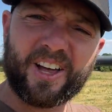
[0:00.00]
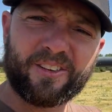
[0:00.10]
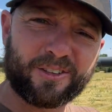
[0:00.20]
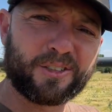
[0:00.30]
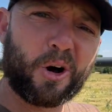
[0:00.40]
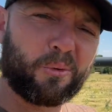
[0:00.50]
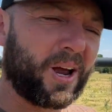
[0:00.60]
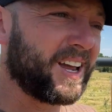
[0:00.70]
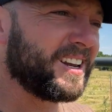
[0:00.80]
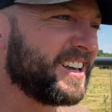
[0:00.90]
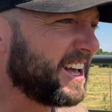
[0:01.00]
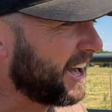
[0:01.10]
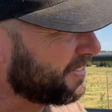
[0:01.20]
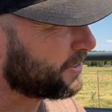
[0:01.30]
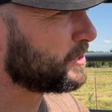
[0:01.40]
there's no rain,
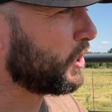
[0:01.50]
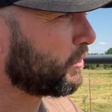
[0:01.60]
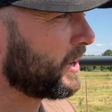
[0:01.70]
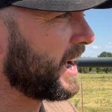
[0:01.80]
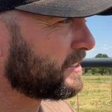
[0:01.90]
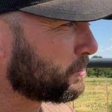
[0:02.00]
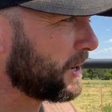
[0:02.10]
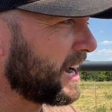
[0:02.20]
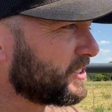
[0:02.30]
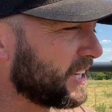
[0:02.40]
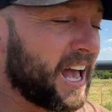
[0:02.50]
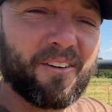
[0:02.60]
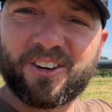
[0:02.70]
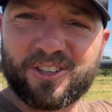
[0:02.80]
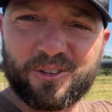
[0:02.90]
there's no grass. We're actually
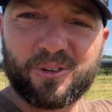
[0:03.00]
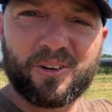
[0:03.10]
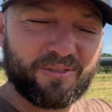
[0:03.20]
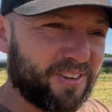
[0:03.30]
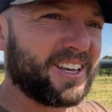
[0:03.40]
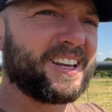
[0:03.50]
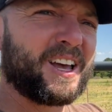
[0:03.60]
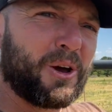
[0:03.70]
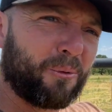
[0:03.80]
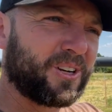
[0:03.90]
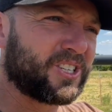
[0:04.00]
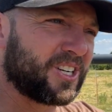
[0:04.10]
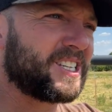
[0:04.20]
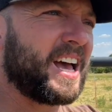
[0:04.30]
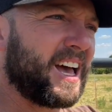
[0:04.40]
having to feed. We
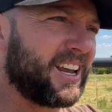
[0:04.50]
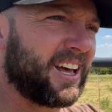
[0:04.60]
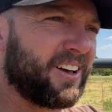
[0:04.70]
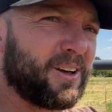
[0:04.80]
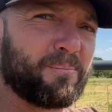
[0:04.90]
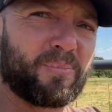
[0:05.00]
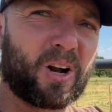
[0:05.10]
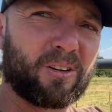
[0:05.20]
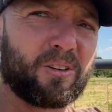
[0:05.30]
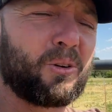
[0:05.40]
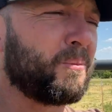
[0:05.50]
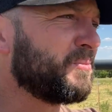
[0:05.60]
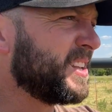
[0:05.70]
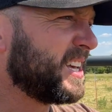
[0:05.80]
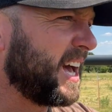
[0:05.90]
just had um, our little
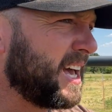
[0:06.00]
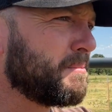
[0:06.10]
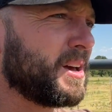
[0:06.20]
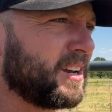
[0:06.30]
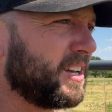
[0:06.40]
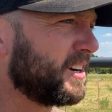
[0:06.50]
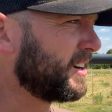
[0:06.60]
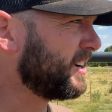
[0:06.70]
hay meta here